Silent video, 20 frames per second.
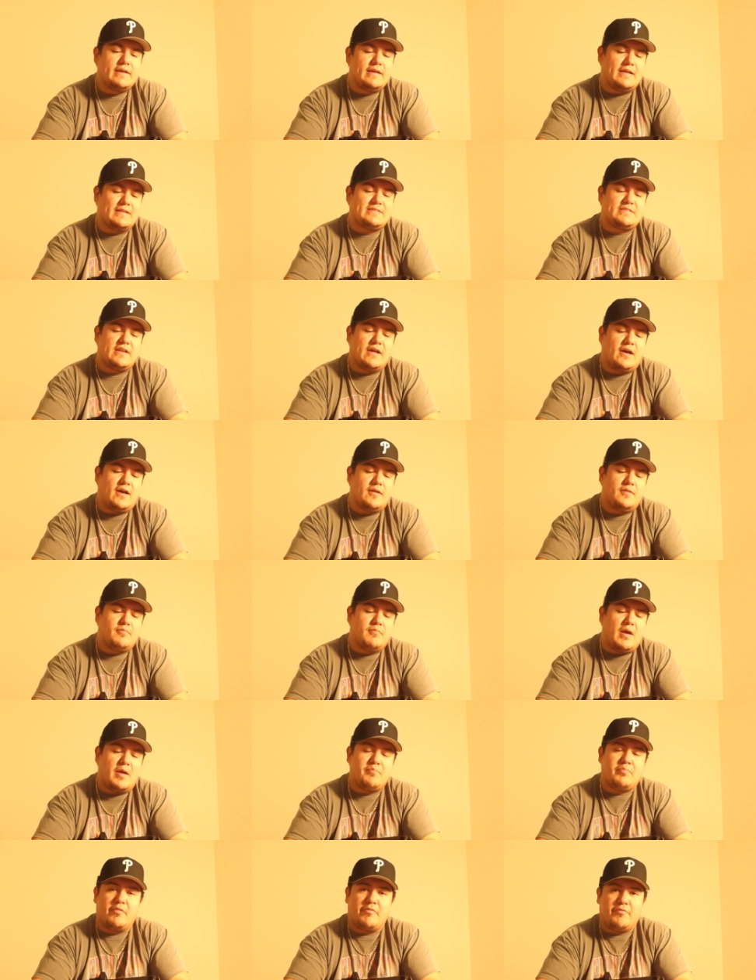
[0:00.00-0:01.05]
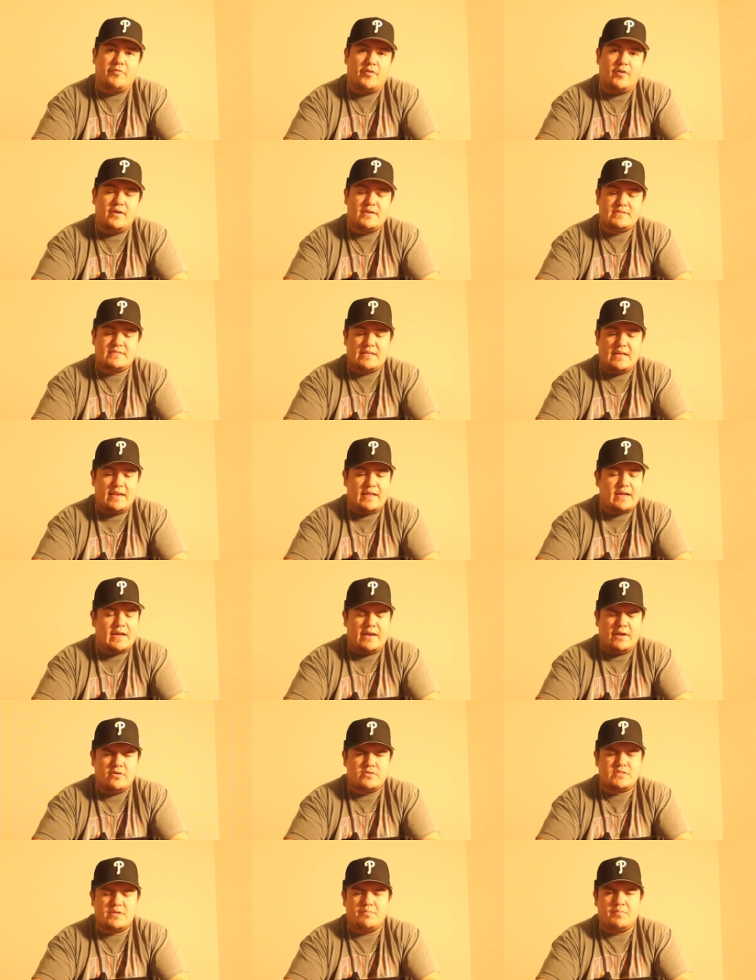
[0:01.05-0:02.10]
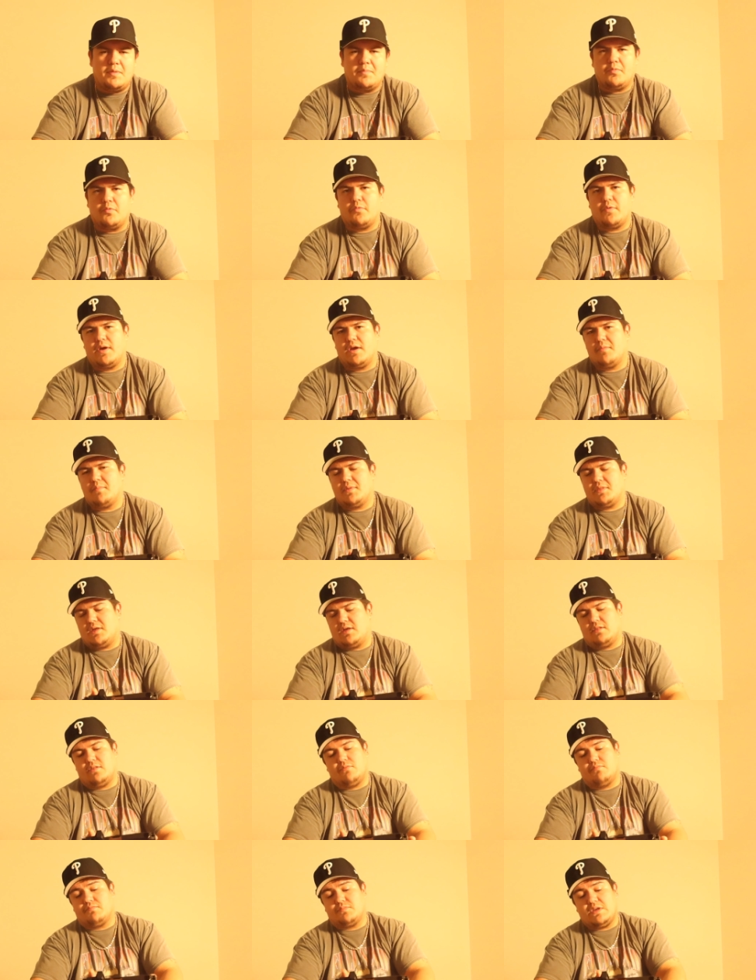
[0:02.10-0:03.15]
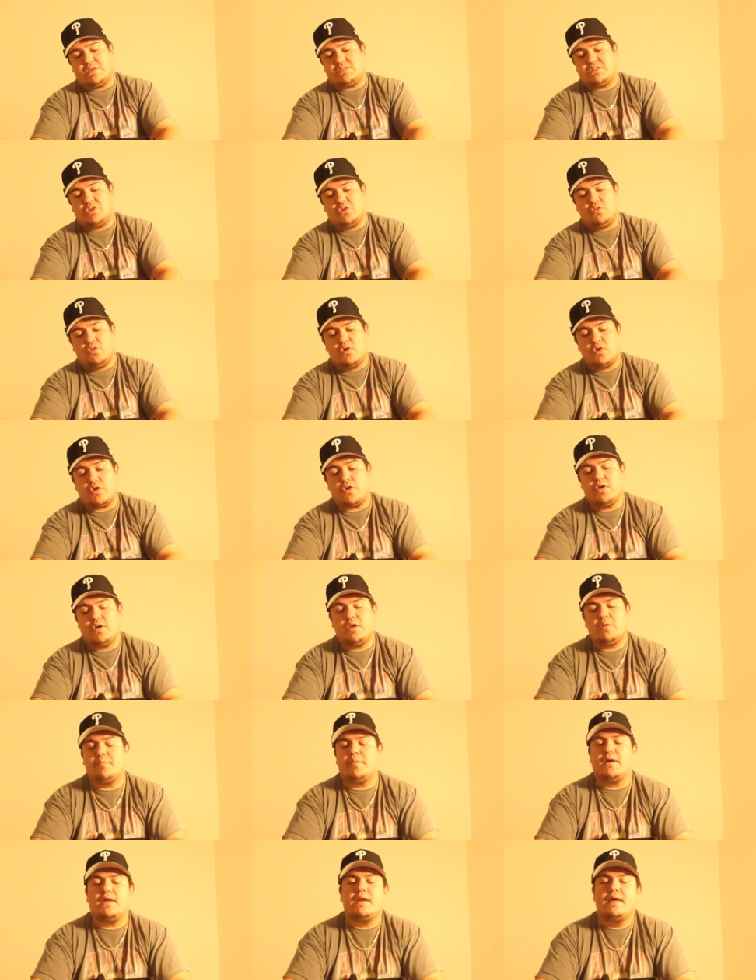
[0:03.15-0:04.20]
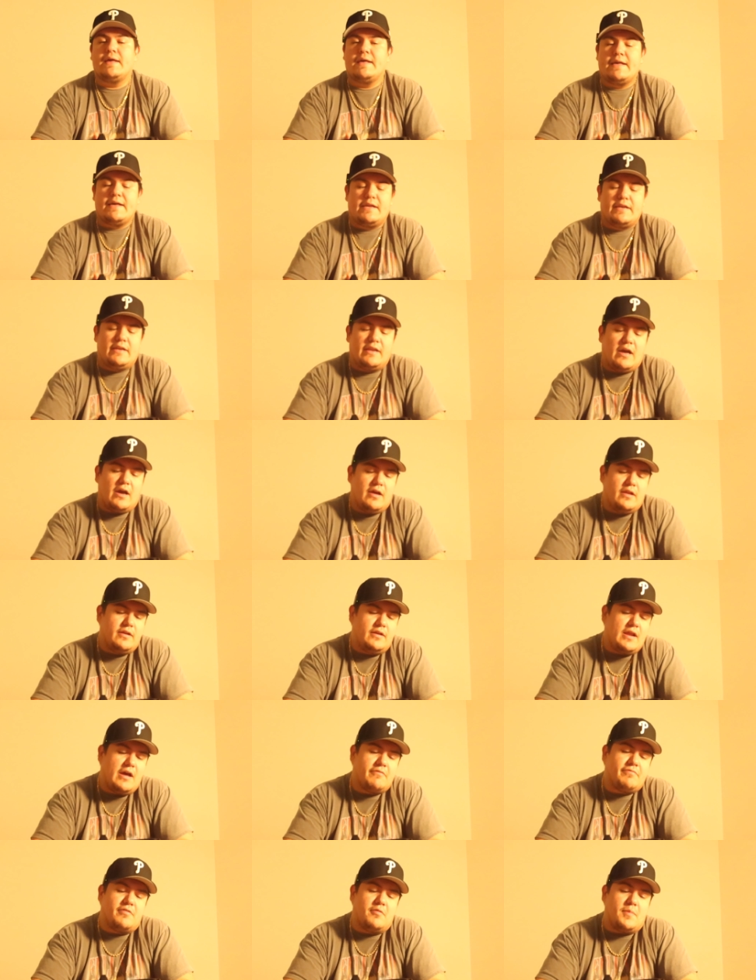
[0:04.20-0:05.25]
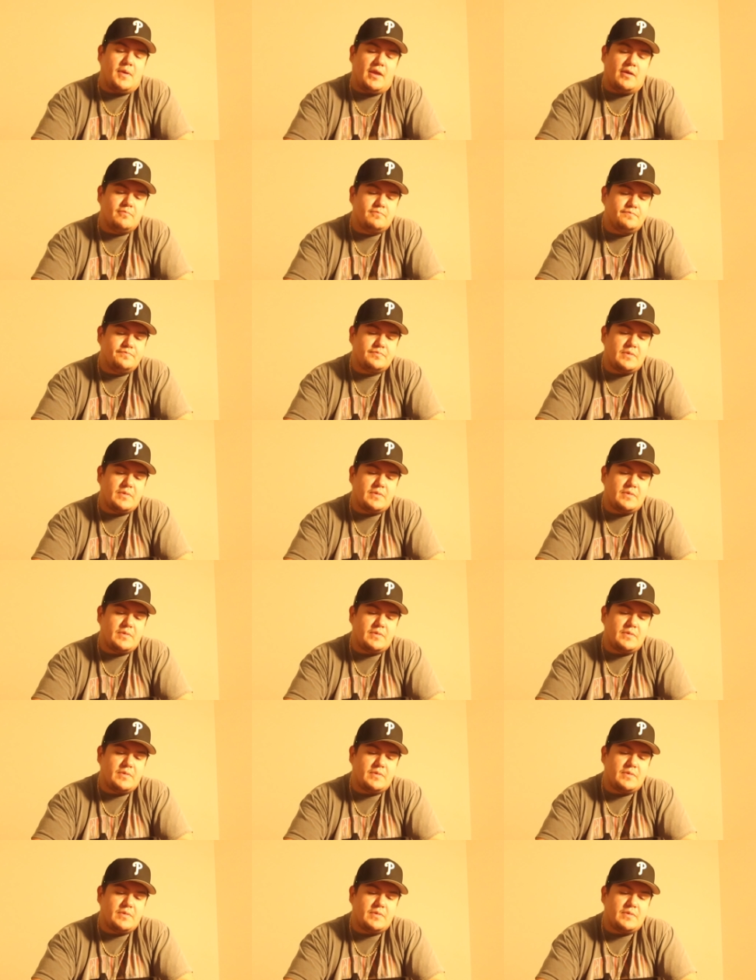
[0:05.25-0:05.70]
It's not my preferred aesthetic. I know some people run them and they still look good, but not for me.